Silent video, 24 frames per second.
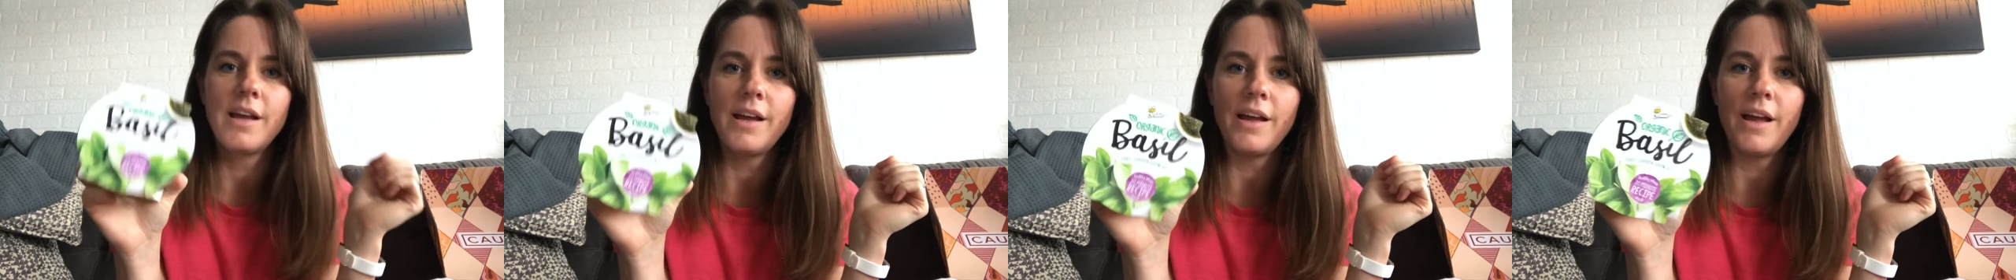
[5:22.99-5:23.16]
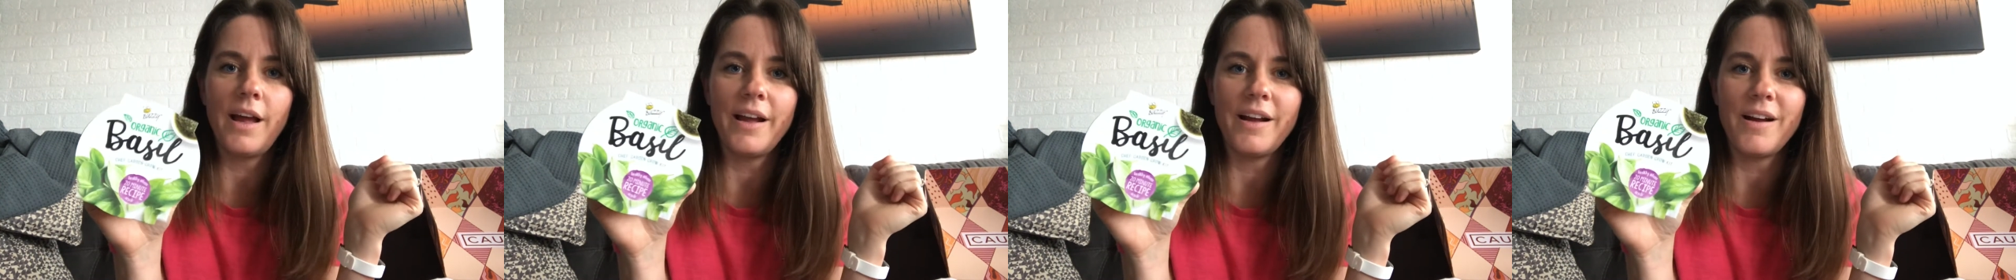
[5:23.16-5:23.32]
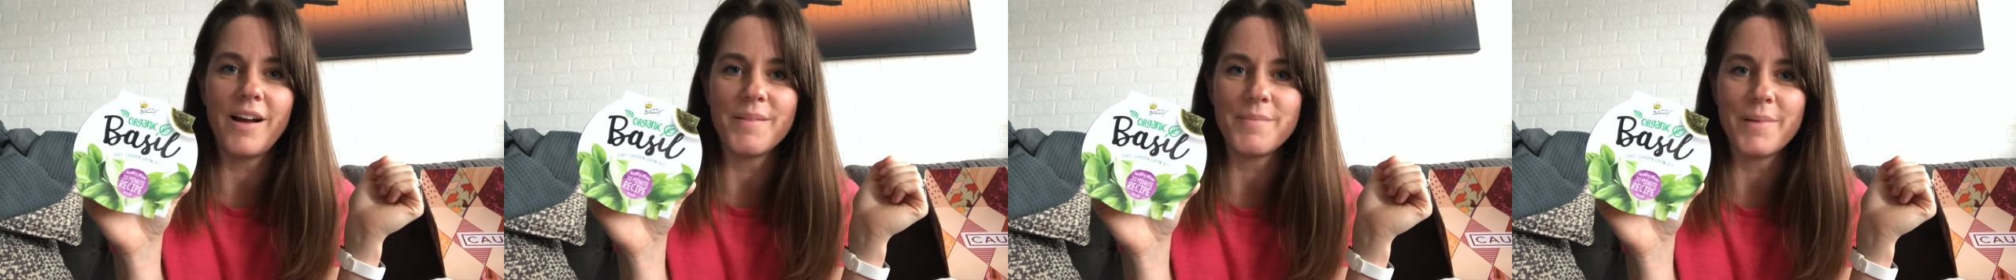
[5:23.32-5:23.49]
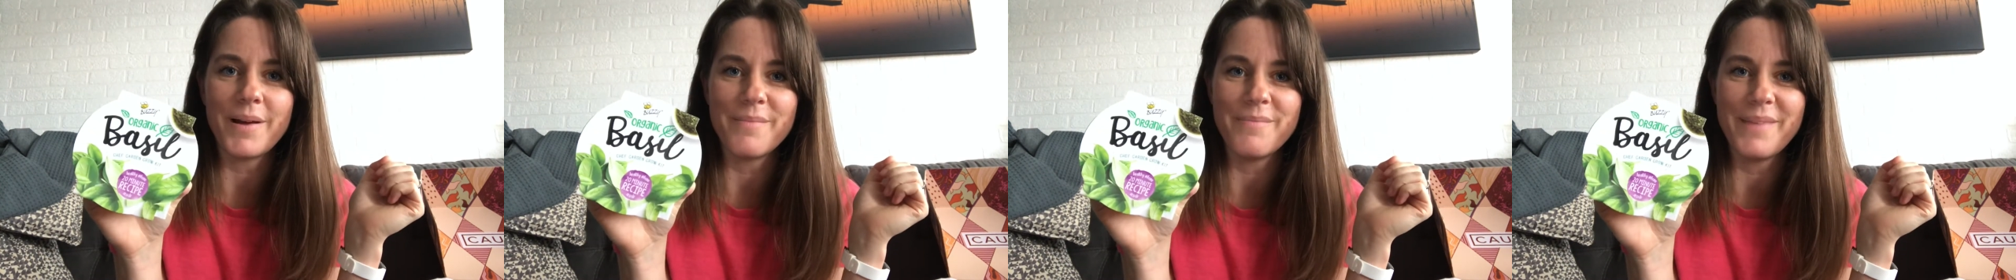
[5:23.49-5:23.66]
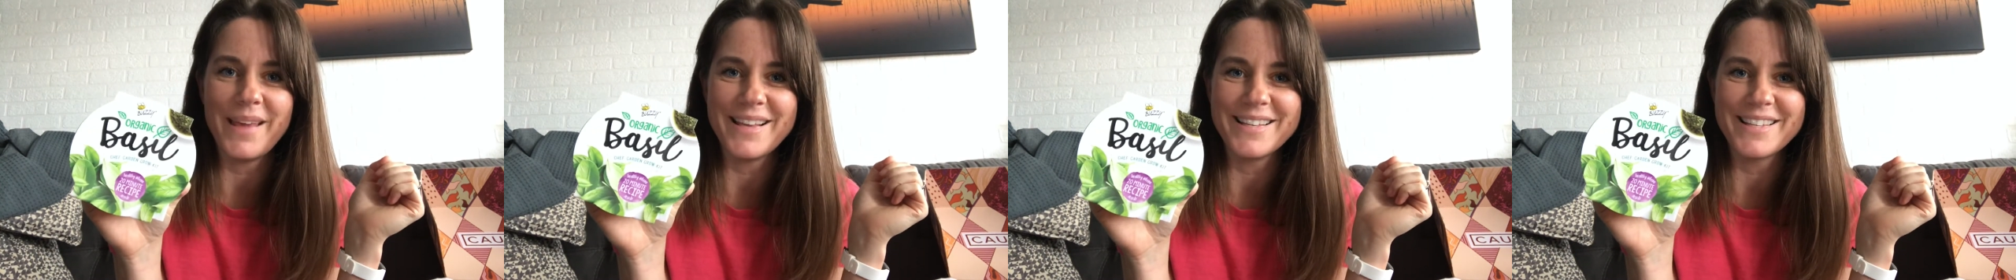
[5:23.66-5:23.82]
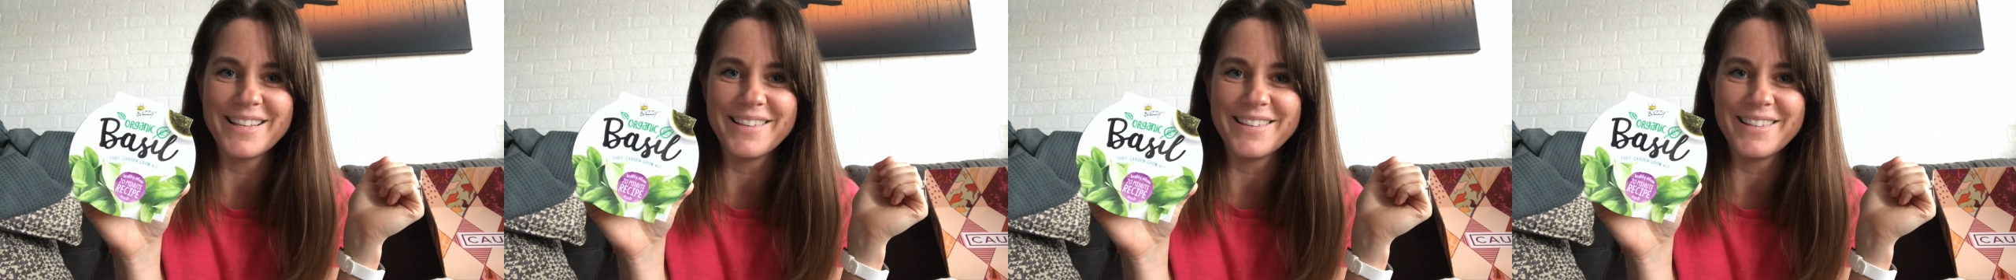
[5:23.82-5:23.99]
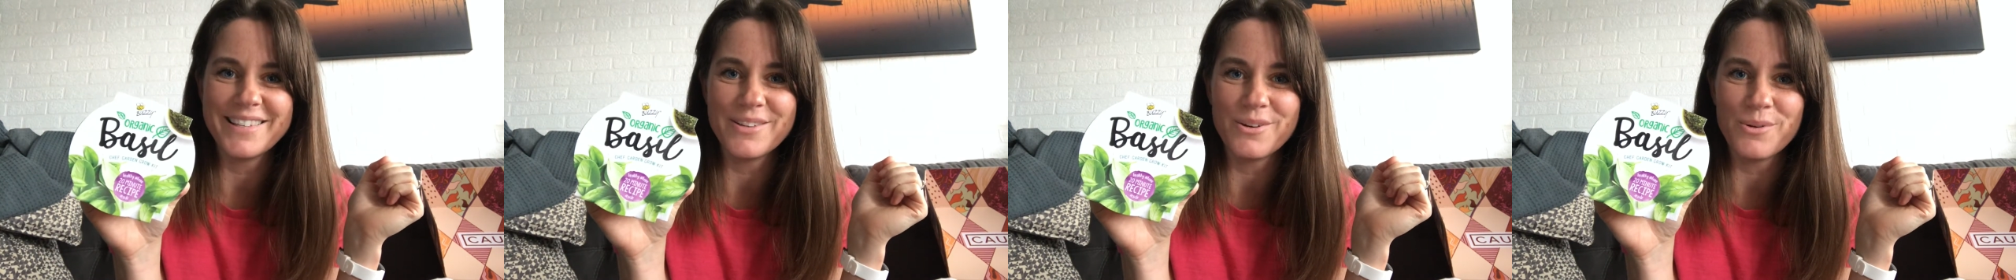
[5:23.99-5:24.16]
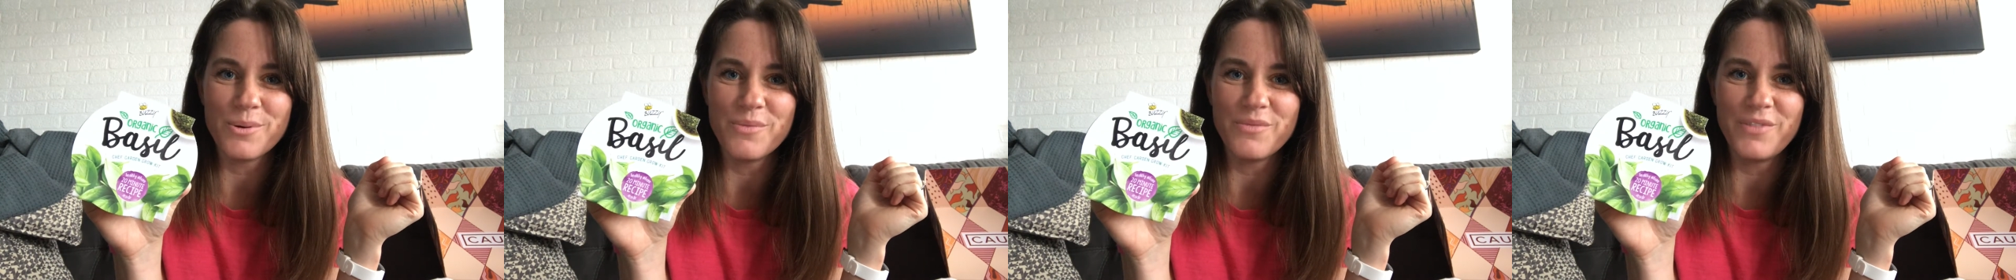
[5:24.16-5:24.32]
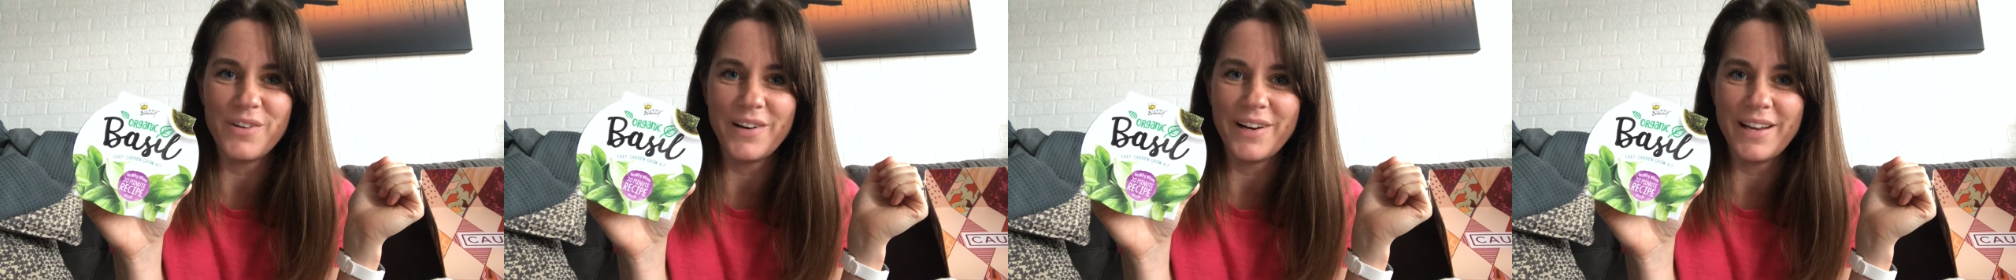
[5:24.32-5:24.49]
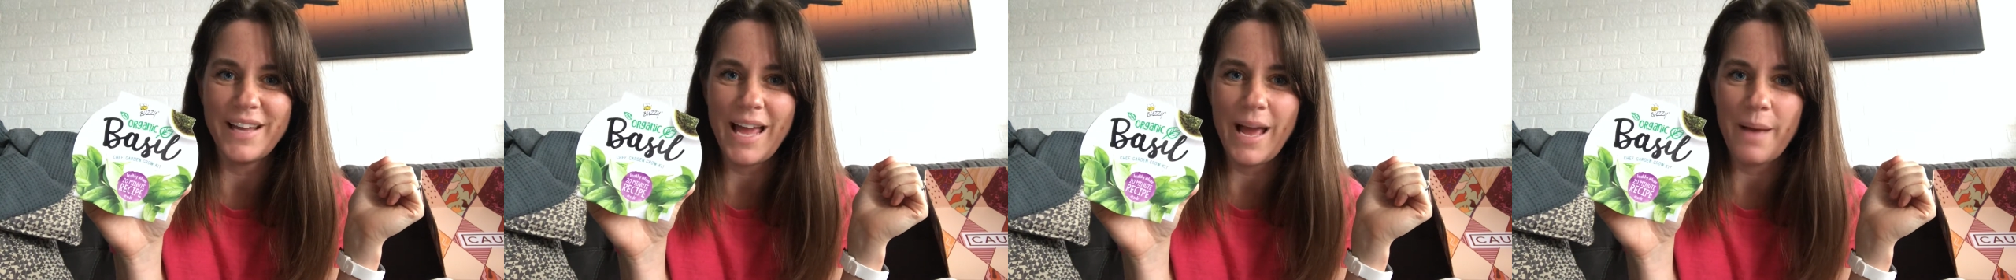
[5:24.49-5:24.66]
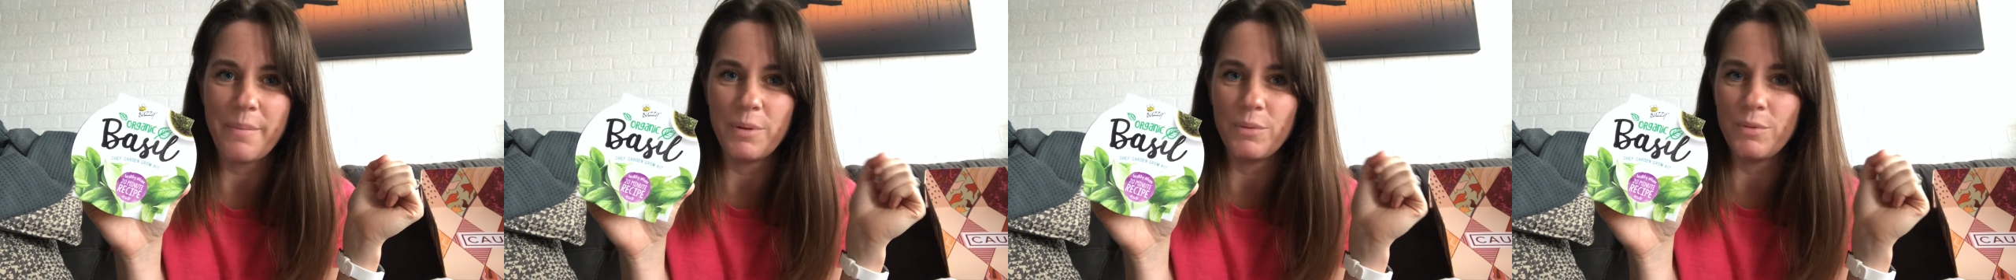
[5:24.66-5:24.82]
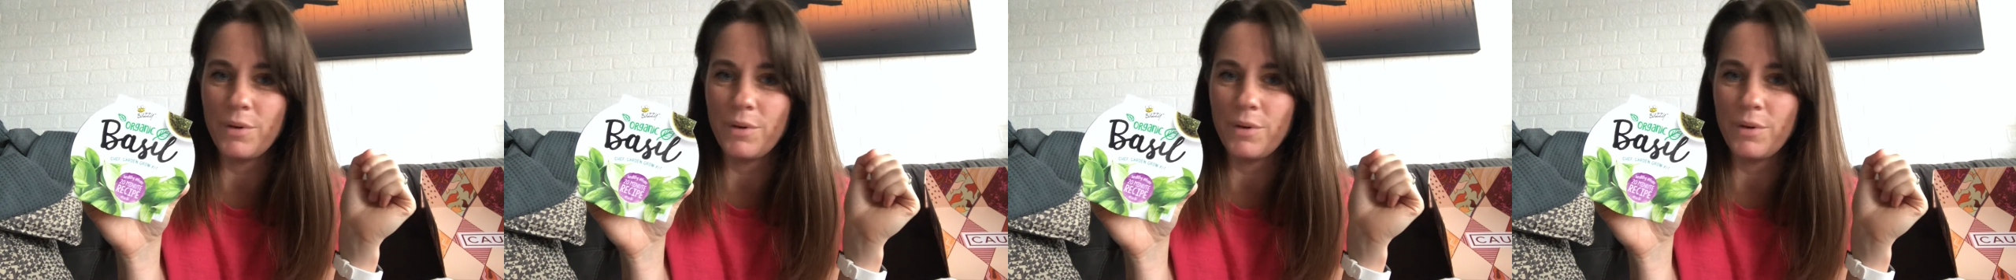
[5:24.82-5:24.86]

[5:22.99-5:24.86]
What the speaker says: I got my basil, so I'm very happy with